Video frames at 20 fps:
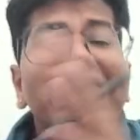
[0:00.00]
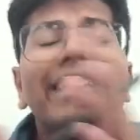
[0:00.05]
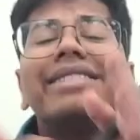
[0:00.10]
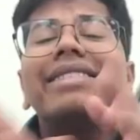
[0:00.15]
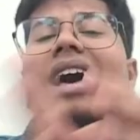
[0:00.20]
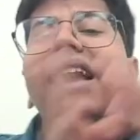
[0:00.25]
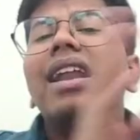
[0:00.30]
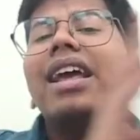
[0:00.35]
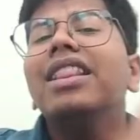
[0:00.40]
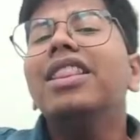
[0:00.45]
is
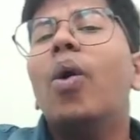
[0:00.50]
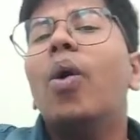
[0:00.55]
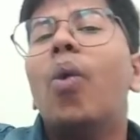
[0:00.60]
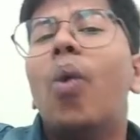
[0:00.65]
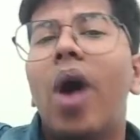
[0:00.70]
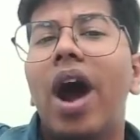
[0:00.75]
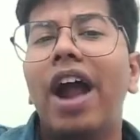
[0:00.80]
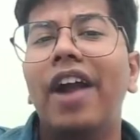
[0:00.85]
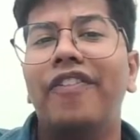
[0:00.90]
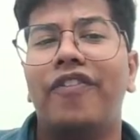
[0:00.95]
another
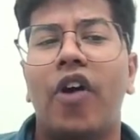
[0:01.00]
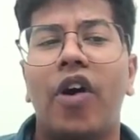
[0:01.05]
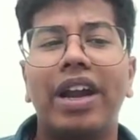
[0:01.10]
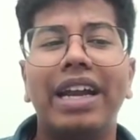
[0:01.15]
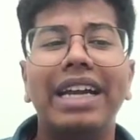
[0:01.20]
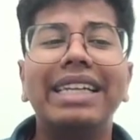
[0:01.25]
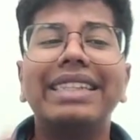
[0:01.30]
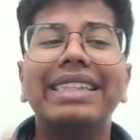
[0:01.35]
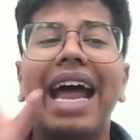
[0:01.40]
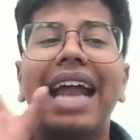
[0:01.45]
word for
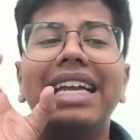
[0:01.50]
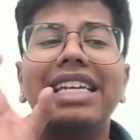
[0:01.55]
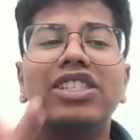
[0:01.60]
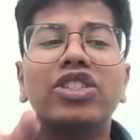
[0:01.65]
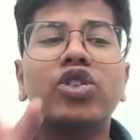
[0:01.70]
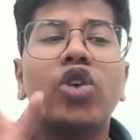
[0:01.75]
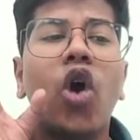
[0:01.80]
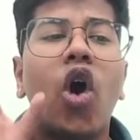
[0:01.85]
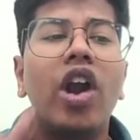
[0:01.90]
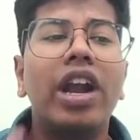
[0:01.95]
it that
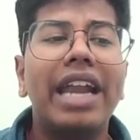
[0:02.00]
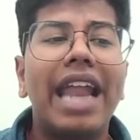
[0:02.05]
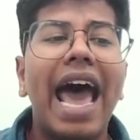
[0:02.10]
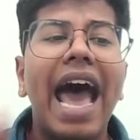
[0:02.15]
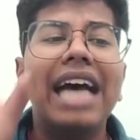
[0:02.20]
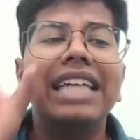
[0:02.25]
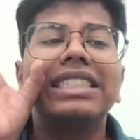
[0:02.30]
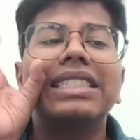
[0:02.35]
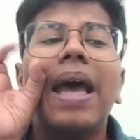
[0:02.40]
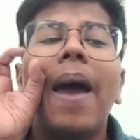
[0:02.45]
is called
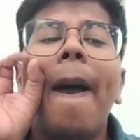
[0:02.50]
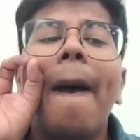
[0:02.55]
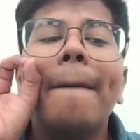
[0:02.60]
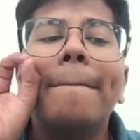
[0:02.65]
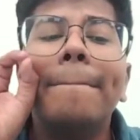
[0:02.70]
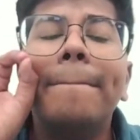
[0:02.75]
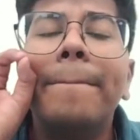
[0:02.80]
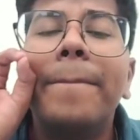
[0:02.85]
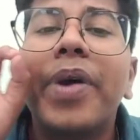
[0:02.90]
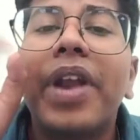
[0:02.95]
as
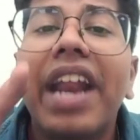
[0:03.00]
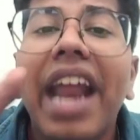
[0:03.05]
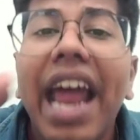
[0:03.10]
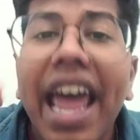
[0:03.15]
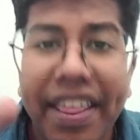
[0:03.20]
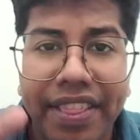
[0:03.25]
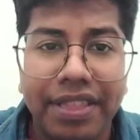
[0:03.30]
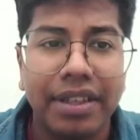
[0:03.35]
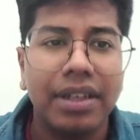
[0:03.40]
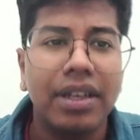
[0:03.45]

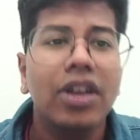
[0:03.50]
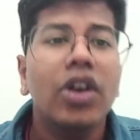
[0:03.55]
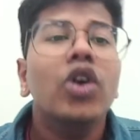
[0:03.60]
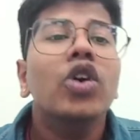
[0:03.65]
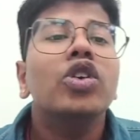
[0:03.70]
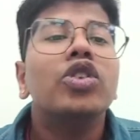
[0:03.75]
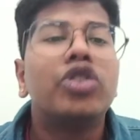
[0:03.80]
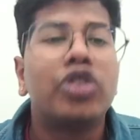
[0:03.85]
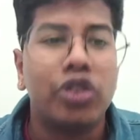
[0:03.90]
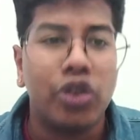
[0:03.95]
breadth.
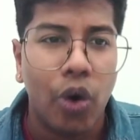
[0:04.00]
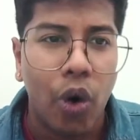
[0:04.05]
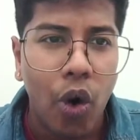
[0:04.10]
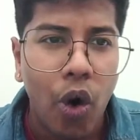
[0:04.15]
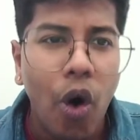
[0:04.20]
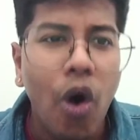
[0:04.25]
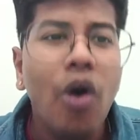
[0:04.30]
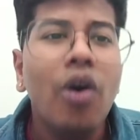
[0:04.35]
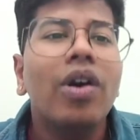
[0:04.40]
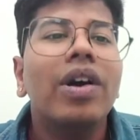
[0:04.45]

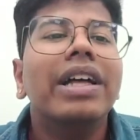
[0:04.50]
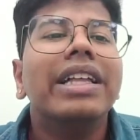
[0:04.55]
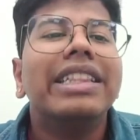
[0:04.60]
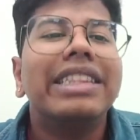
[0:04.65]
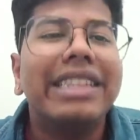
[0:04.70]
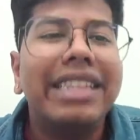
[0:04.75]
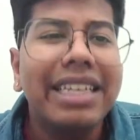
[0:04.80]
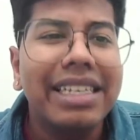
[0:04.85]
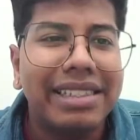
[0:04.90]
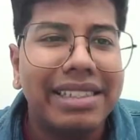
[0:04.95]
So
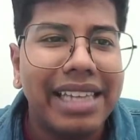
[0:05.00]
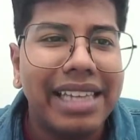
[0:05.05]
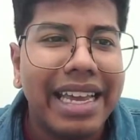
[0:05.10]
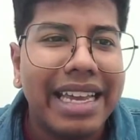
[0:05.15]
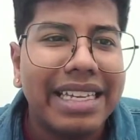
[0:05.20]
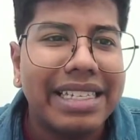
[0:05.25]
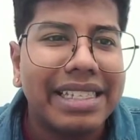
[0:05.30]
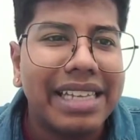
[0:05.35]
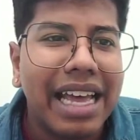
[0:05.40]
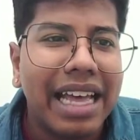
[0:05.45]
this
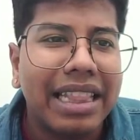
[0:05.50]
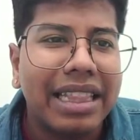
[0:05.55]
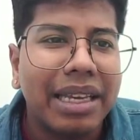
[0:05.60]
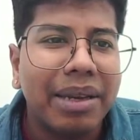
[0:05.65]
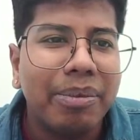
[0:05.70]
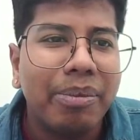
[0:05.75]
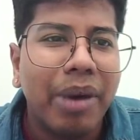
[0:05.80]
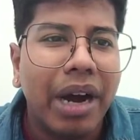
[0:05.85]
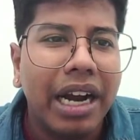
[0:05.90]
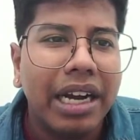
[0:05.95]
is
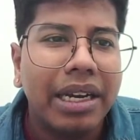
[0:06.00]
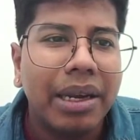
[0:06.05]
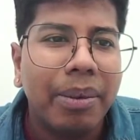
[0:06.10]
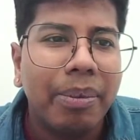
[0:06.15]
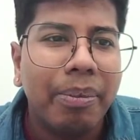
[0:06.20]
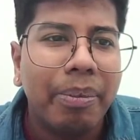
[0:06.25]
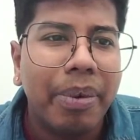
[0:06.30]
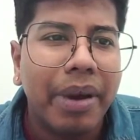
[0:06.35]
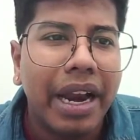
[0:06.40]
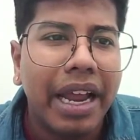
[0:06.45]
nothing but
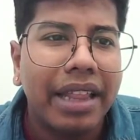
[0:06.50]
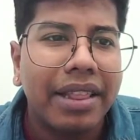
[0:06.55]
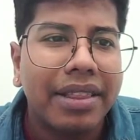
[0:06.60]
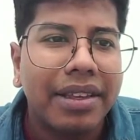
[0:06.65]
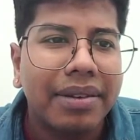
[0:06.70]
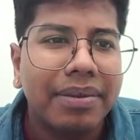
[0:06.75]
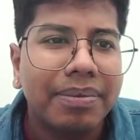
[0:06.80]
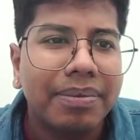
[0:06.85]
breadth.